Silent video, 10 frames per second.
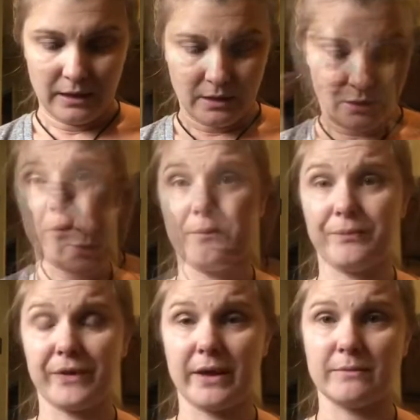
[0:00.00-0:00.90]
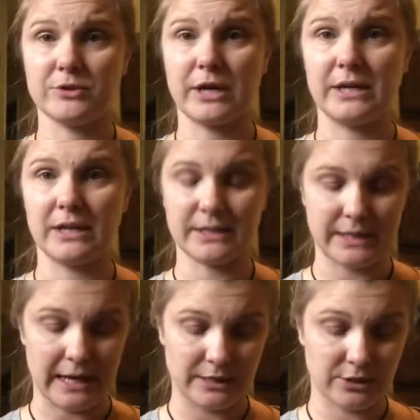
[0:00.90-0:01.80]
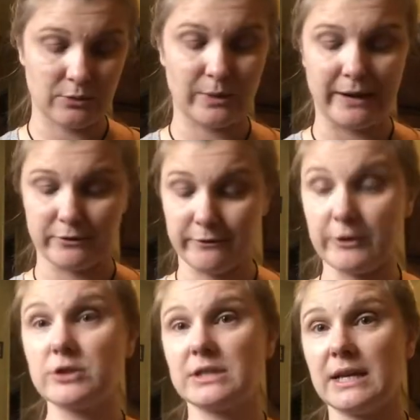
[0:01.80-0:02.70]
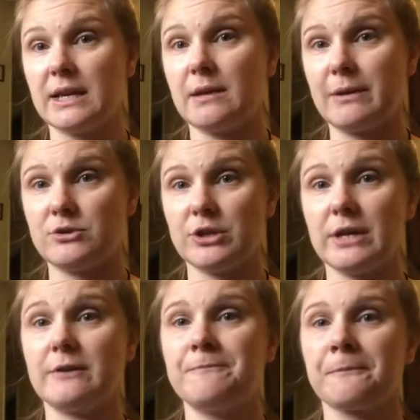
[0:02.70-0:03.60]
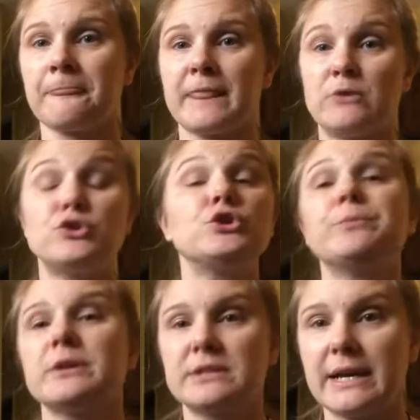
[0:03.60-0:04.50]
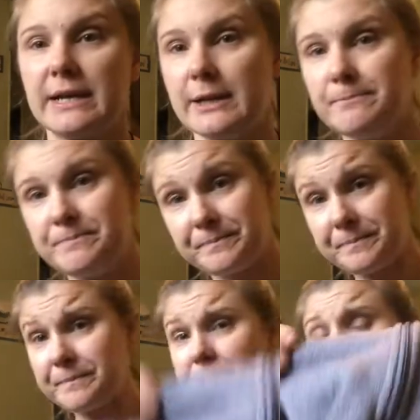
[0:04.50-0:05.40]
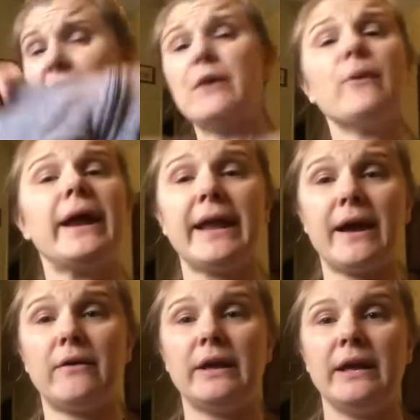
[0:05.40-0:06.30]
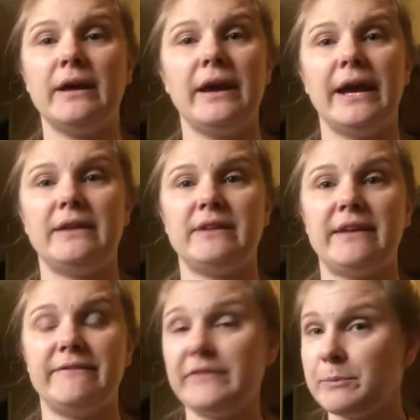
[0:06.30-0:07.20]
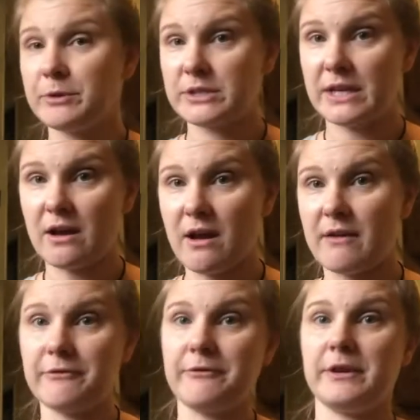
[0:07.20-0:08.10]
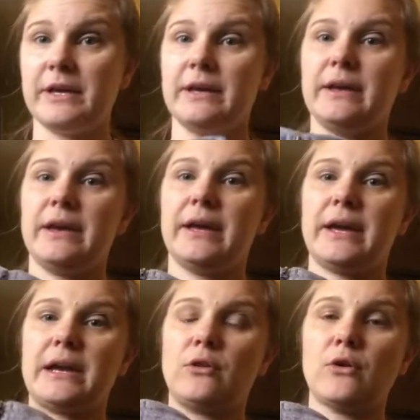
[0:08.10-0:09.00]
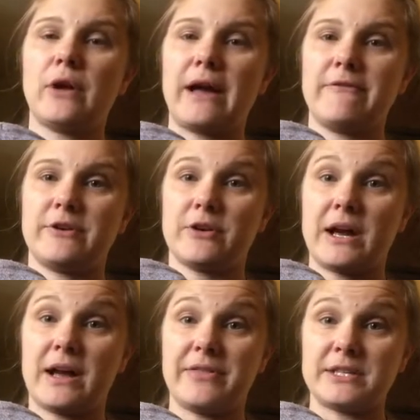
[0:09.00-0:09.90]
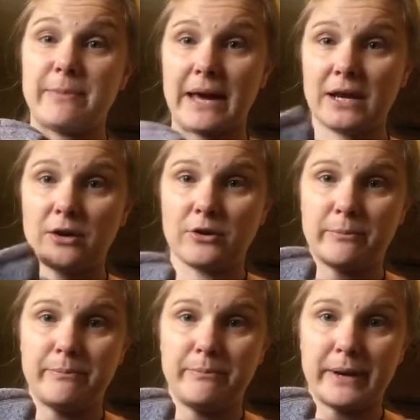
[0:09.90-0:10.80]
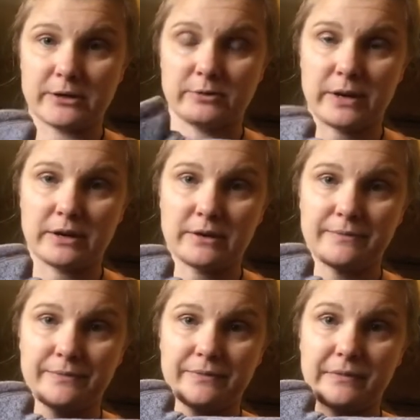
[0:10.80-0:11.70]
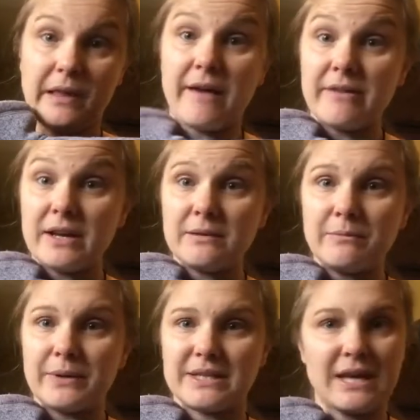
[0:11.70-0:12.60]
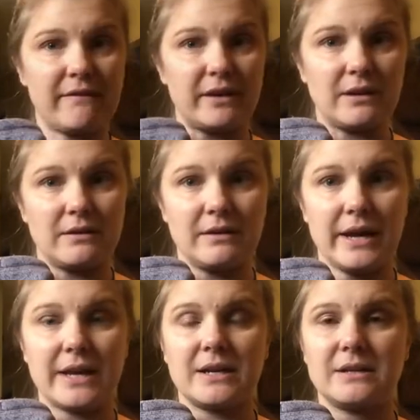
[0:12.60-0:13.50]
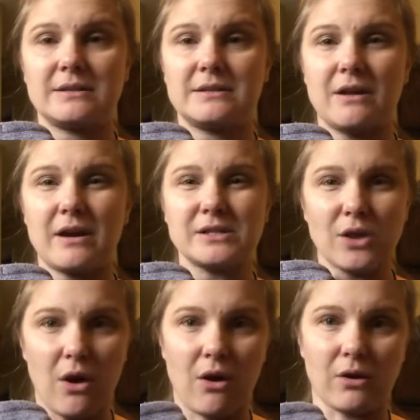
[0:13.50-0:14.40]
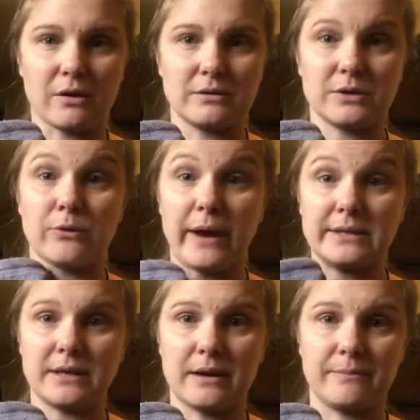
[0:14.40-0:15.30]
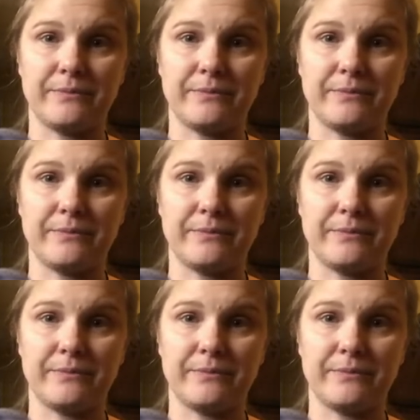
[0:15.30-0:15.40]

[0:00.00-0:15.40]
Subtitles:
Okay, I'm trying to decide. So when I was first thinking about trail, I was super excited. I ran out, and at 50% off at a local outfitter, I got this Patagonia Better sweater. Love it, but it's heavy, and it's not as long, so it rides up.